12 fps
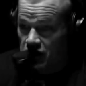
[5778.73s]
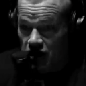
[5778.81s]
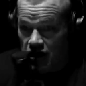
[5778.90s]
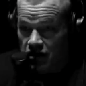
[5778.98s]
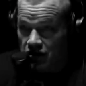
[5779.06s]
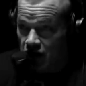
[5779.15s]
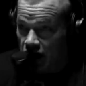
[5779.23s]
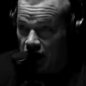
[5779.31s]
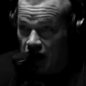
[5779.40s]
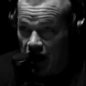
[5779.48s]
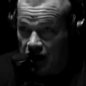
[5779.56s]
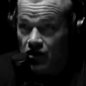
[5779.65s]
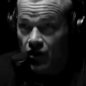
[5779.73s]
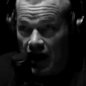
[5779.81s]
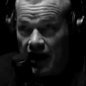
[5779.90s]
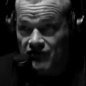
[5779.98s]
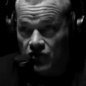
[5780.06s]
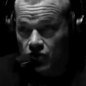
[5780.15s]
and I, I, know i
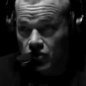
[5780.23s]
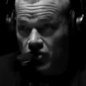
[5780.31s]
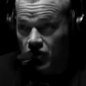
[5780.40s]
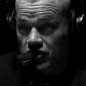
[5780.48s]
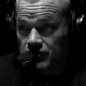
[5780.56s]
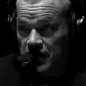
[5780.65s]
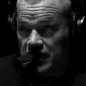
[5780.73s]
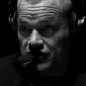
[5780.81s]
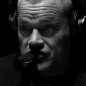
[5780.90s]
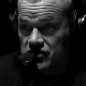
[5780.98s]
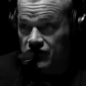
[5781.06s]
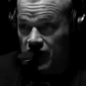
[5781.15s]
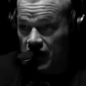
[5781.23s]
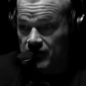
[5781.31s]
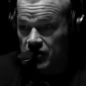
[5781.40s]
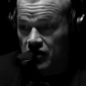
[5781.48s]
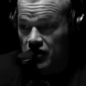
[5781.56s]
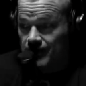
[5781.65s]
have to work hard at making this stuff
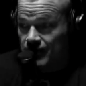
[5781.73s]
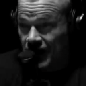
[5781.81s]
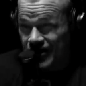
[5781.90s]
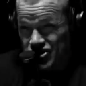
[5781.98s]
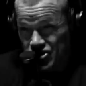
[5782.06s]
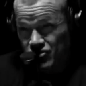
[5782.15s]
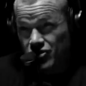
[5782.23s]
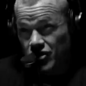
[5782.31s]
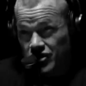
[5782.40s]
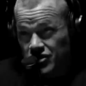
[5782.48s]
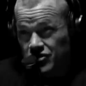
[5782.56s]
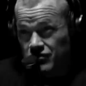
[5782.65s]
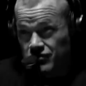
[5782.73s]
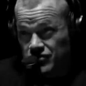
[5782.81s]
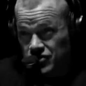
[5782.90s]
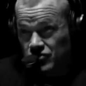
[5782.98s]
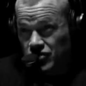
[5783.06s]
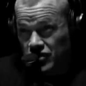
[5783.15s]
happen do you look at your
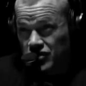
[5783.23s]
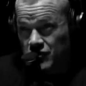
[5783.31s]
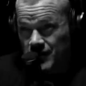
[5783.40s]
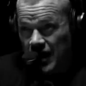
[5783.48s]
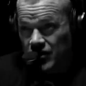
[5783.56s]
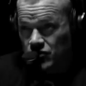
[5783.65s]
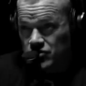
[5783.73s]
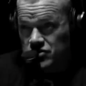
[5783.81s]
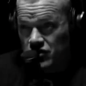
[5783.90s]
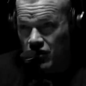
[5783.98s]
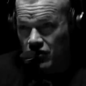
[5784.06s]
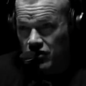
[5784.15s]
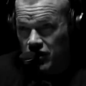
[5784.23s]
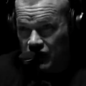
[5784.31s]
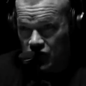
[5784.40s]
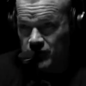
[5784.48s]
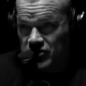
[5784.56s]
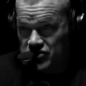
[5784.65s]
do you look at your manuals at all have
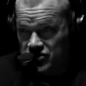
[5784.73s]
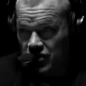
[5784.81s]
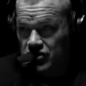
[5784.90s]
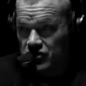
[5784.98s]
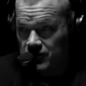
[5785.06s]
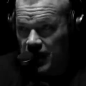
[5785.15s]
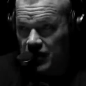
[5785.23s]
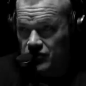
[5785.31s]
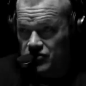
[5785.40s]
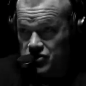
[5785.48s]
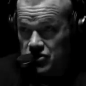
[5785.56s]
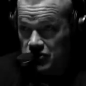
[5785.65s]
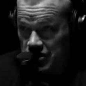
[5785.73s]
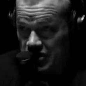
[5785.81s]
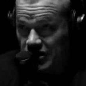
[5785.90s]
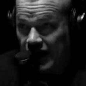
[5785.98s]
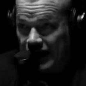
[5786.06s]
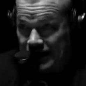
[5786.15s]
you been studying your manuals you need
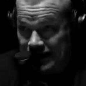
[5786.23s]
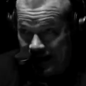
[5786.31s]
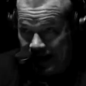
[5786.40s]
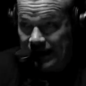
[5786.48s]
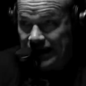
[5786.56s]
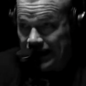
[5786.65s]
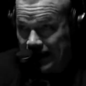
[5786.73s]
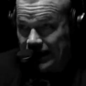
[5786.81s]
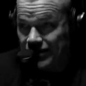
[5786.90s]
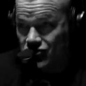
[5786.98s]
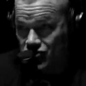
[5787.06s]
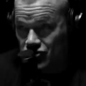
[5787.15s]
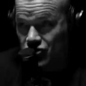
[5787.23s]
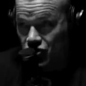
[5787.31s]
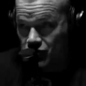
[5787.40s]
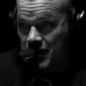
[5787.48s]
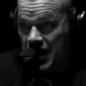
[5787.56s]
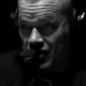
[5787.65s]
to like dig into
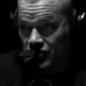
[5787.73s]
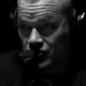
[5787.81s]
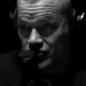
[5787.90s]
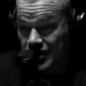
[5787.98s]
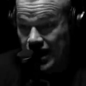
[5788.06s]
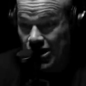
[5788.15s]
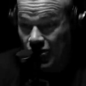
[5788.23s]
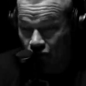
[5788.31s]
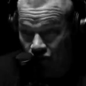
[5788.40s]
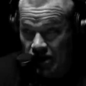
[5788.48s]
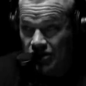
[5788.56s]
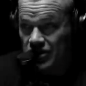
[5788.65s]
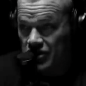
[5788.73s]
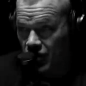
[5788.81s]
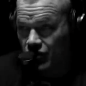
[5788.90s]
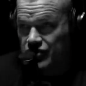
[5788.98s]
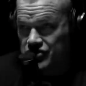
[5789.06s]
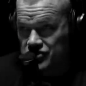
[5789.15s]
your manuals and really
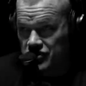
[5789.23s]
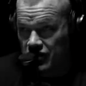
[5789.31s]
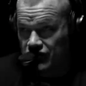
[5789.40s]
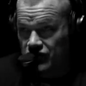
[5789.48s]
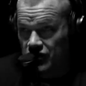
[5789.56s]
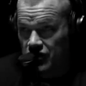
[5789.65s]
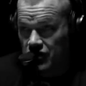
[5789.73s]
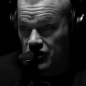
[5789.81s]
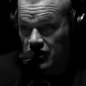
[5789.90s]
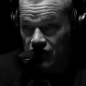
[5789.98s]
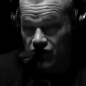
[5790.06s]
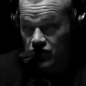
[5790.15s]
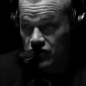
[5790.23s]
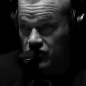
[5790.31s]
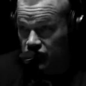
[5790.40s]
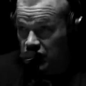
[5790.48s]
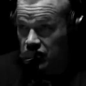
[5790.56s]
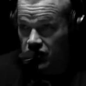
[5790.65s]
know this stuff hmm. if you
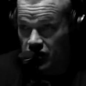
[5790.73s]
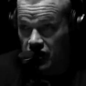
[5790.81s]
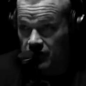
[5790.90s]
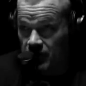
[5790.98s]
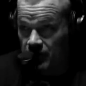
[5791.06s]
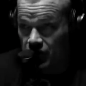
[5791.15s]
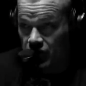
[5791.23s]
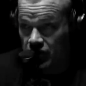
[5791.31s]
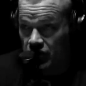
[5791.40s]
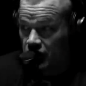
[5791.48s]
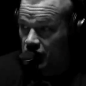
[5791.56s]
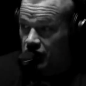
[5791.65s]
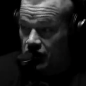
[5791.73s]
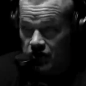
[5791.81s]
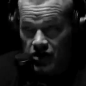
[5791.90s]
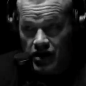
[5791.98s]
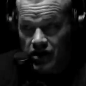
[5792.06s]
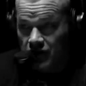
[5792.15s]
think you're going to get promoted
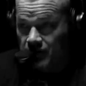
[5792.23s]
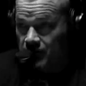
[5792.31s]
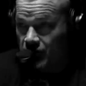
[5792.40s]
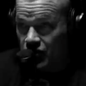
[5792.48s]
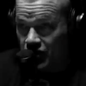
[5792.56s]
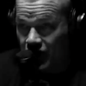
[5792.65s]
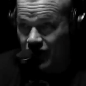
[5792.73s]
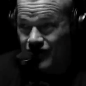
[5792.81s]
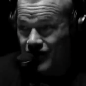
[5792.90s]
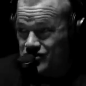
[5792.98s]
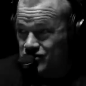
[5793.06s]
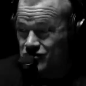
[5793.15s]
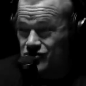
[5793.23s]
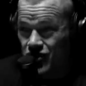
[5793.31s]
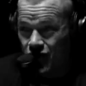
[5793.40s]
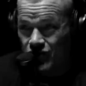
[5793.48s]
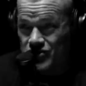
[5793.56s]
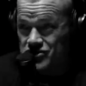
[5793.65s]
you're not going to get promoted unless you
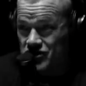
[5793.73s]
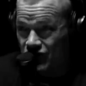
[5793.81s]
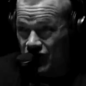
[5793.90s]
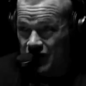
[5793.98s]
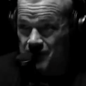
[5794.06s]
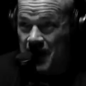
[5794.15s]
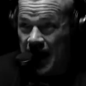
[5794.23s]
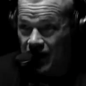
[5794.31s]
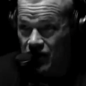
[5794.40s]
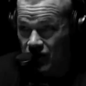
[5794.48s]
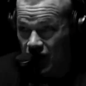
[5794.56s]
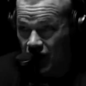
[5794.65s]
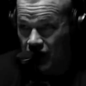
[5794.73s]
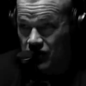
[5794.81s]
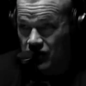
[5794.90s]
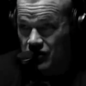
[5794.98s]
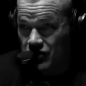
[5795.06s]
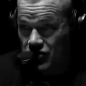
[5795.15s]
know this stuff like the back of your hand
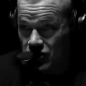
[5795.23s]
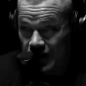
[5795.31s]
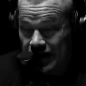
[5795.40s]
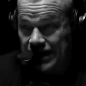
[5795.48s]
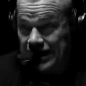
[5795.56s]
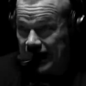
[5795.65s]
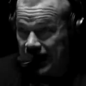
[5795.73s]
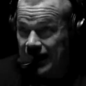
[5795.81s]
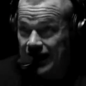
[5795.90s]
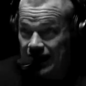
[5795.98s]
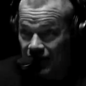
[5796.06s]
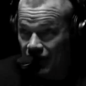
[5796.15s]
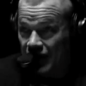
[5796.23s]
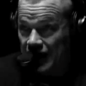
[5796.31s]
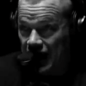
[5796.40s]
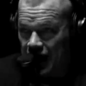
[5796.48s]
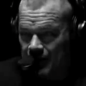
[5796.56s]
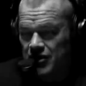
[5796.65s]
you need to get in the
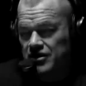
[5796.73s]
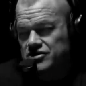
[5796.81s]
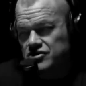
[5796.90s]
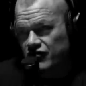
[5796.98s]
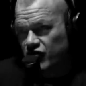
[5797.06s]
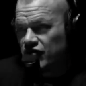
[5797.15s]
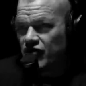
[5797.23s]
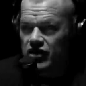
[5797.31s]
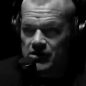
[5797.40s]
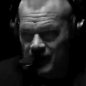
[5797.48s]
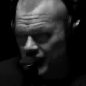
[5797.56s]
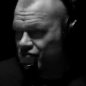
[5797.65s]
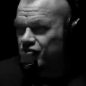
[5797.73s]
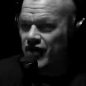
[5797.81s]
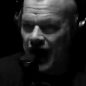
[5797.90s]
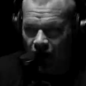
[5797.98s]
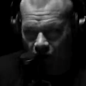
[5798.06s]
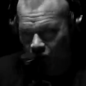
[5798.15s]
game. So if we've already been through
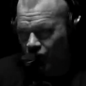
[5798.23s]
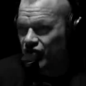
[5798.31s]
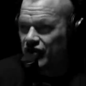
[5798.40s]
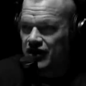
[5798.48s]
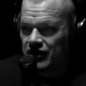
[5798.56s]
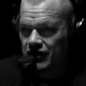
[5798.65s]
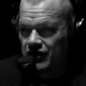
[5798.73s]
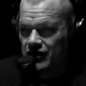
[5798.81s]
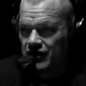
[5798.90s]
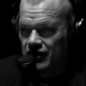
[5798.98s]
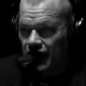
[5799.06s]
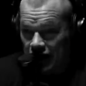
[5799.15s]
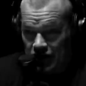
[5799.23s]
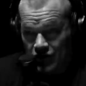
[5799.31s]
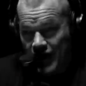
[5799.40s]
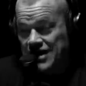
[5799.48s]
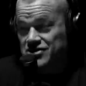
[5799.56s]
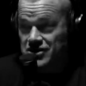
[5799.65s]
that whole thing right. and
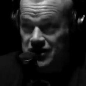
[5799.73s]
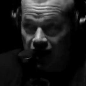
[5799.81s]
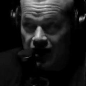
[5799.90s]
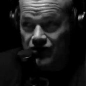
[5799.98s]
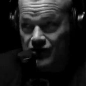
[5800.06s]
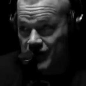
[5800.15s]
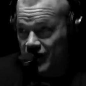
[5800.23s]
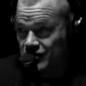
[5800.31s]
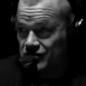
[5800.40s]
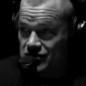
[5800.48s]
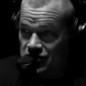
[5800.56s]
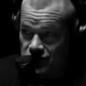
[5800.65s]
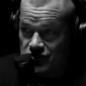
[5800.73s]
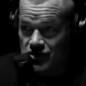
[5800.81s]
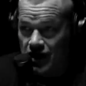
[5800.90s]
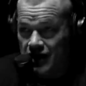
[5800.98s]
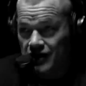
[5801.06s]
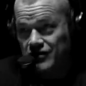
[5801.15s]
you actually got out the manuals and you
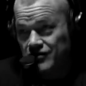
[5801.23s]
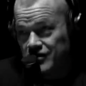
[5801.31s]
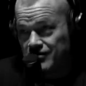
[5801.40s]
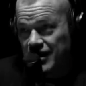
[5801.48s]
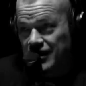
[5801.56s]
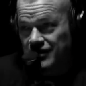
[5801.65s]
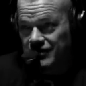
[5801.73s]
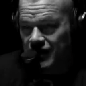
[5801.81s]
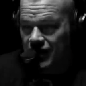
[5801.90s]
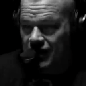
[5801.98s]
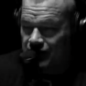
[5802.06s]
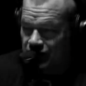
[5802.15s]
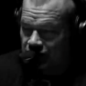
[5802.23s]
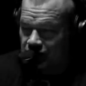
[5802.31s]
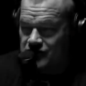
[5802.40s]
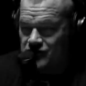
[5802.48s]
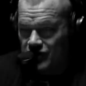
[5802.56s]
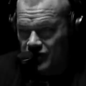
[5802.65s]
tried and you didn't make anything happen, well,
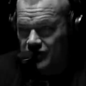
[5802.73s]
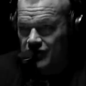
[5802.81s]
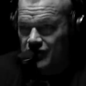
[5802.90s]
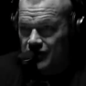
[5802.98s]
guess what?